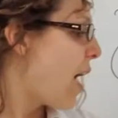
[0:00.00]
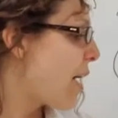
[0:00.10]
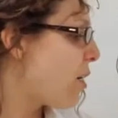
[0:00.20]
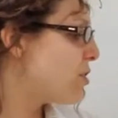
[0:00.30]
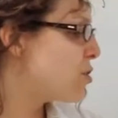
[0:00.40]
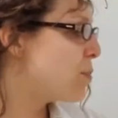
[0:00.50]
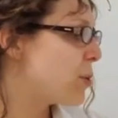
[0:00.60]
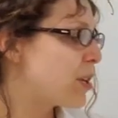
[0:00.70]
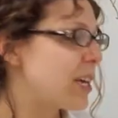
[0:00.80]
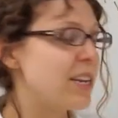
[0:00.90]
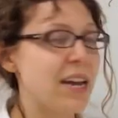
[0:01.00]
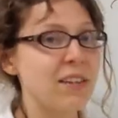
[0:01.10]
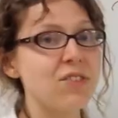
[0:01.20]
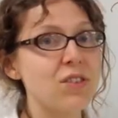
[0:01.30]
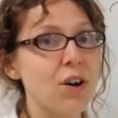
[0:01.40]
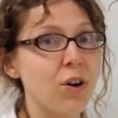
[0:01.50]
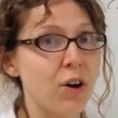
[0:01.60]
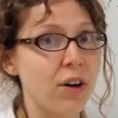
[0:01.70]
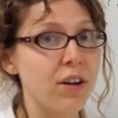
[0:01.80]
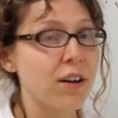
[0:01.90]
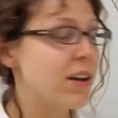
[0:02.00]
I also put connect to the hook.